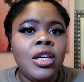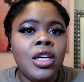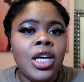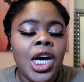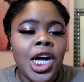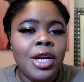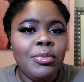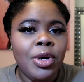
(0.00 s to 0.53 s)

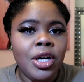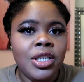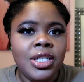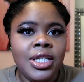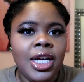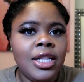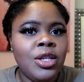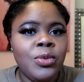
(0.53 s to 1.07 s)
kind
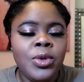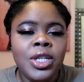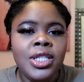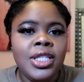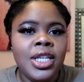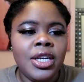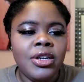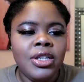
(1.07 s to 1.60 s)
bars, not the
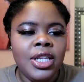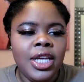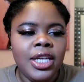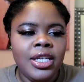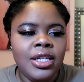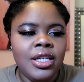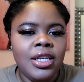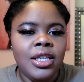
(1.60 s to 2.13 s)
ones that are
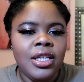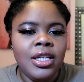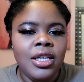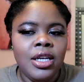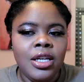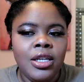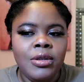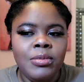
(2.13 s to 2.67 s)
like
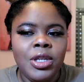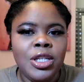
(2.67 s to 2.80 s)
um,